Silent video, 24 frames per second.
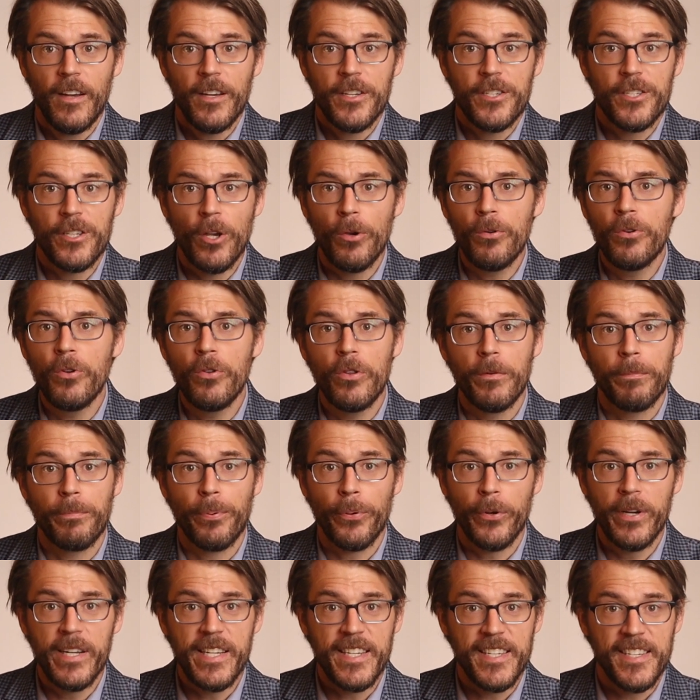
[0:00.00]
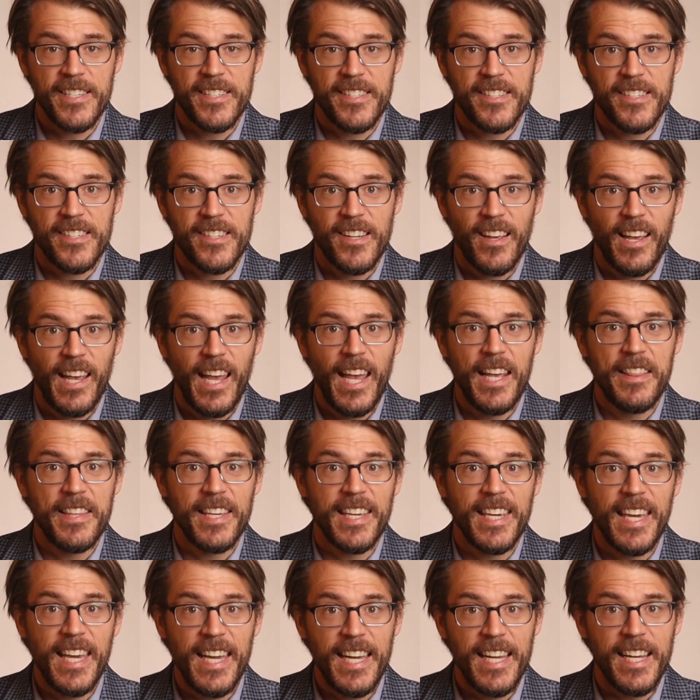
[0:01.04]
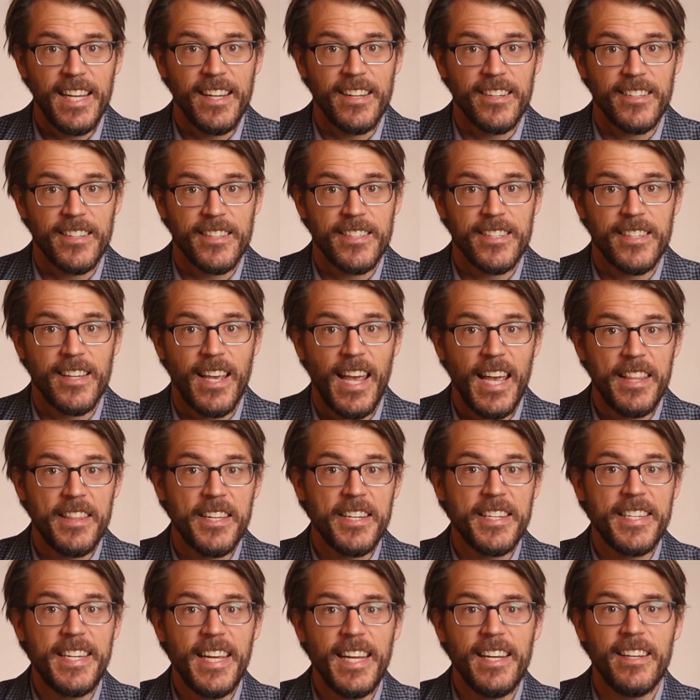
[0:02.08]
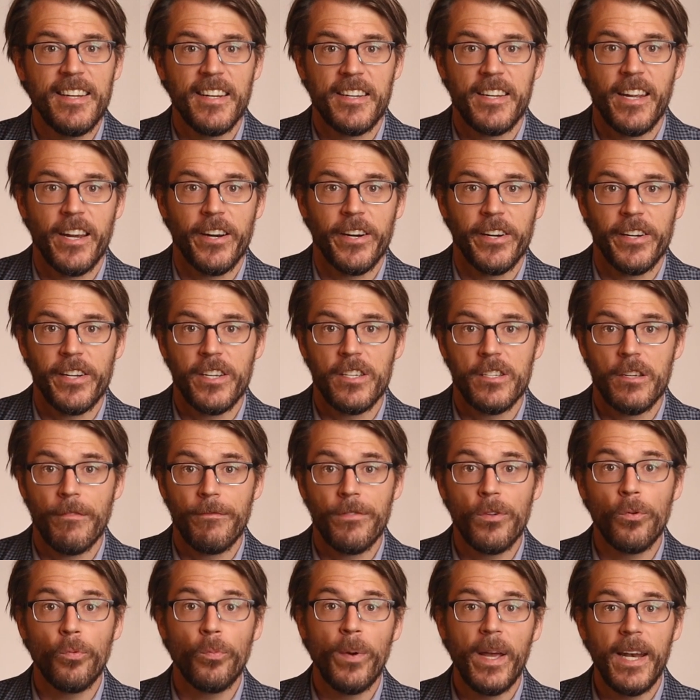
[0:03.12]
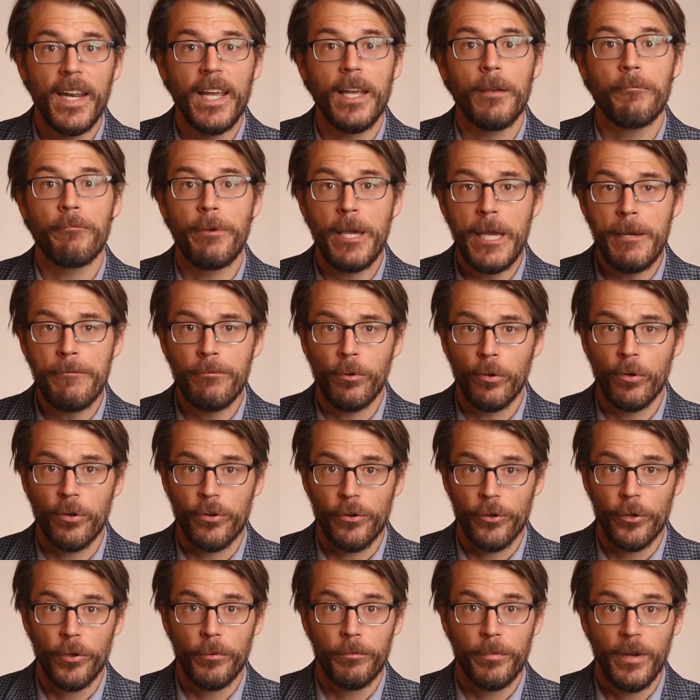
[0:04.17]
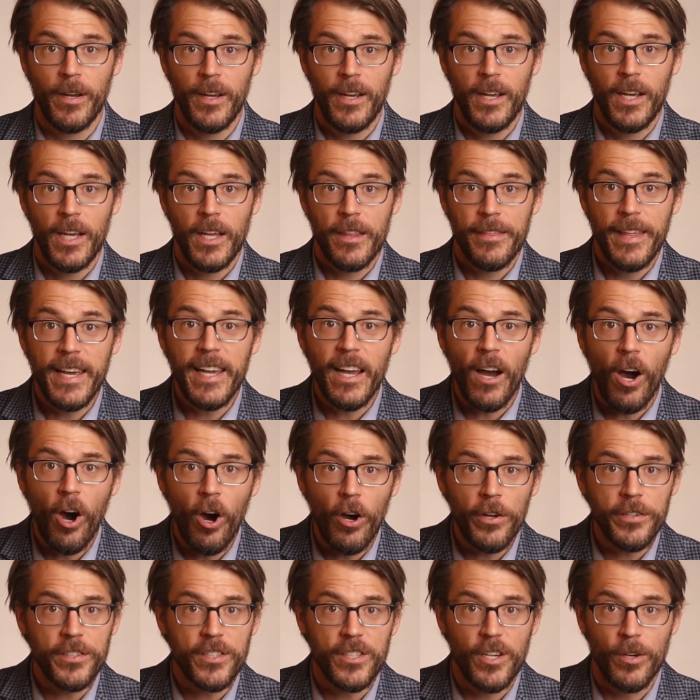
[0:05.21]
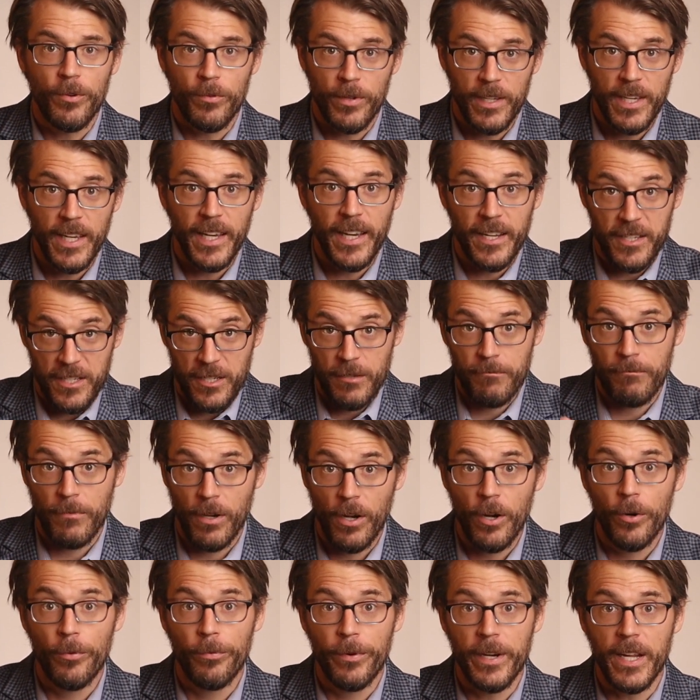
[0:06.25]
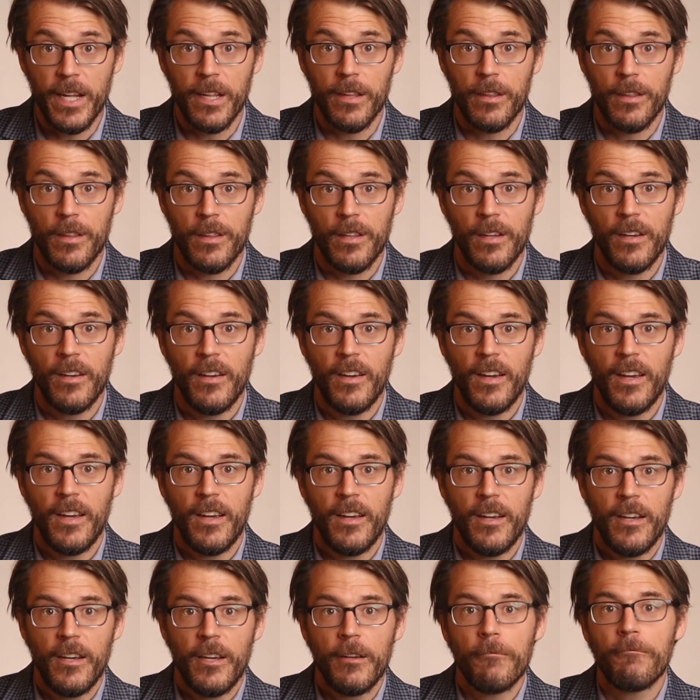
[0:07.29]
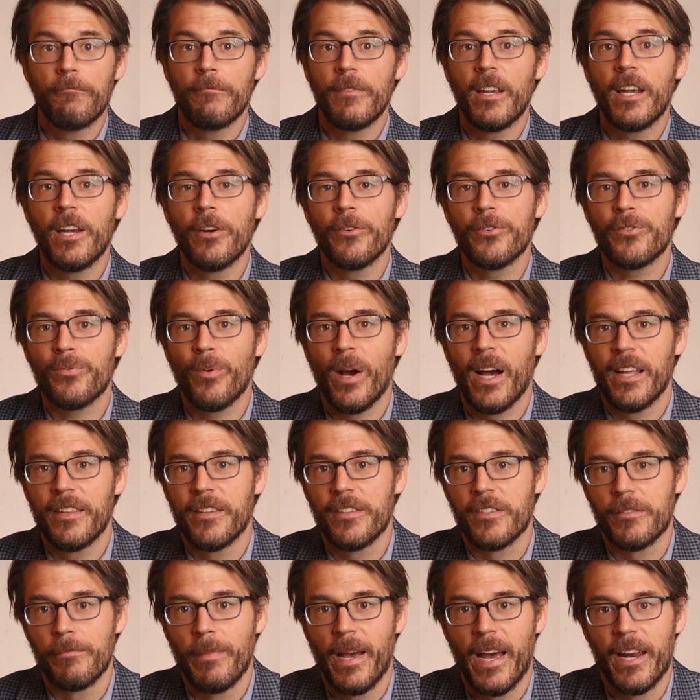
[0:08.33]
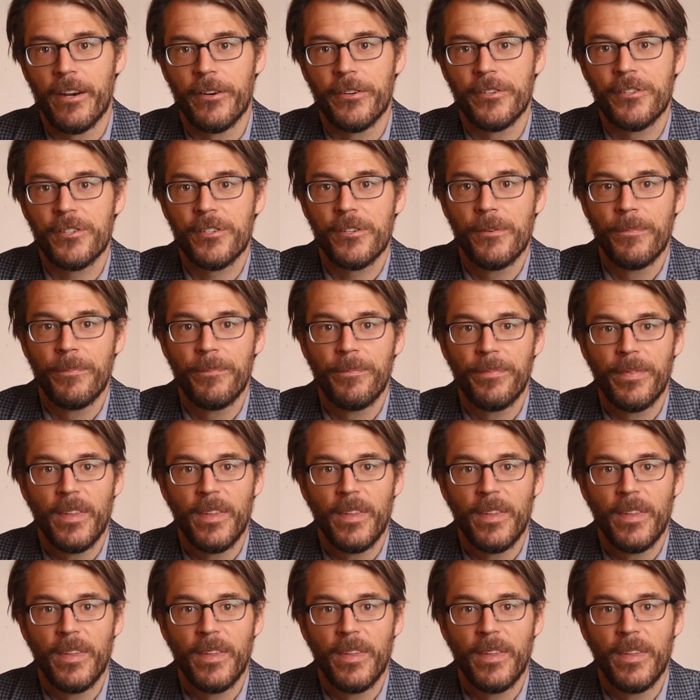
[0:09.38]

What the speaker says: So do the priests and the kings and the dignitaries of the winning people group. They also get a wreath. Here's why this matters.